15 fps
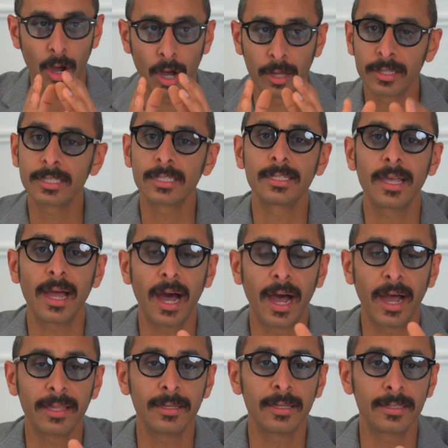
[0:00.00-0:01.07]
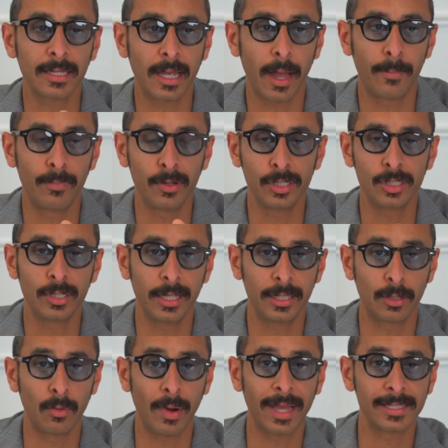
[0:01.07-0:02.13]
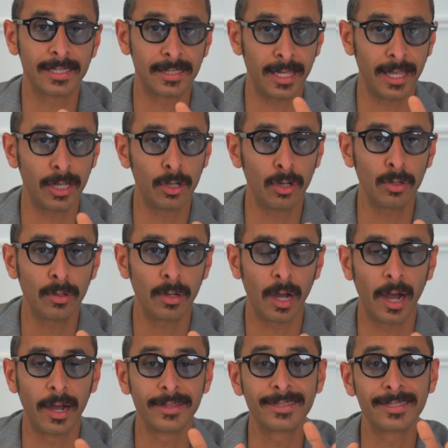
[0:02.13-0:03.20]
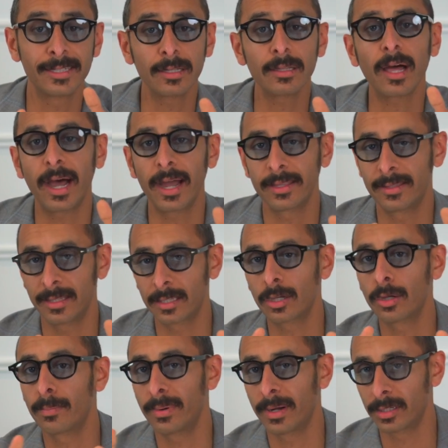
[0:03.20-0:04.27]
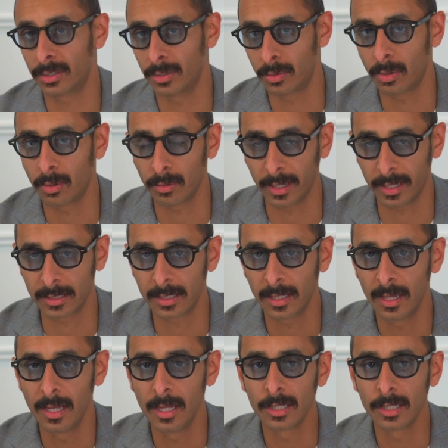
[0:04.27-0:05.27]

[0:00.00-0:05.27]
Honestly, I didn't appreciate Grand Seiko until I did compare it to Rolex.